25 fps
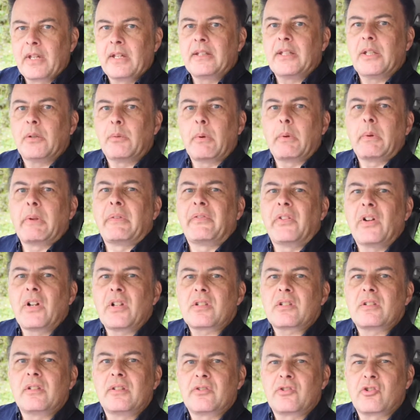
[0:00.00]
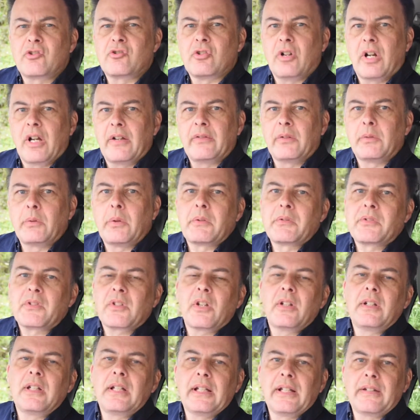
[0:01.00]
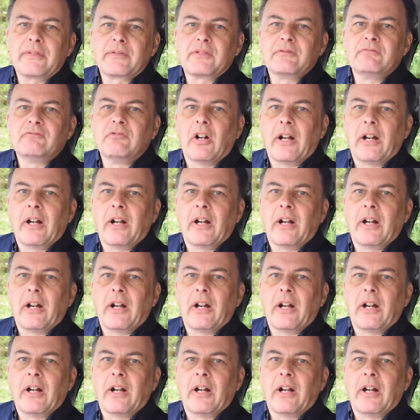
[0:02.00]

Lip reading: Now when we first learned to drive and we was turning left and